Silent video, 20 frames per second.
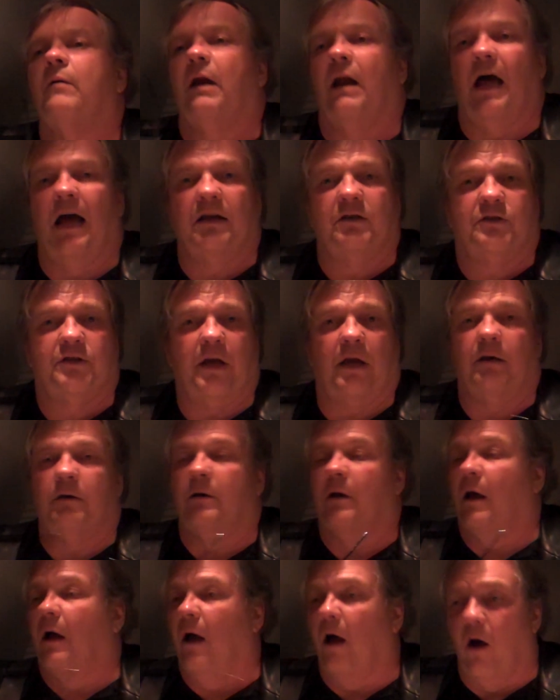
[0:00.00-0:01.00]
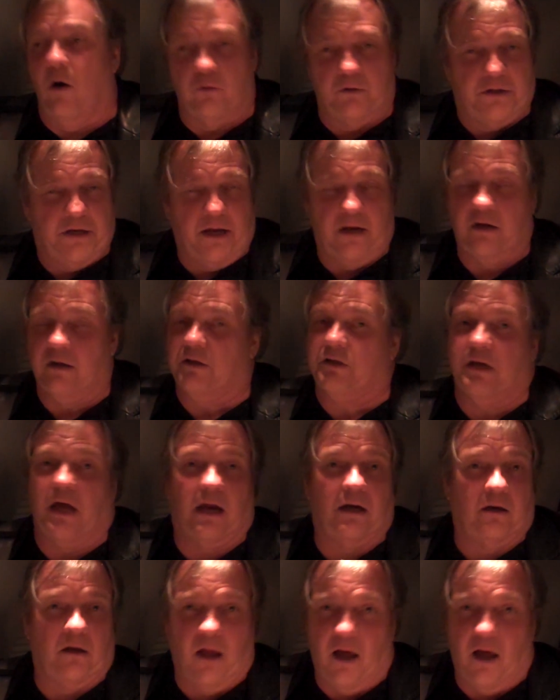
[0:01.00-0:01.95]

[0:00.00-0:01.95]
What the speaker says: And I said, oh, Dennis, I'd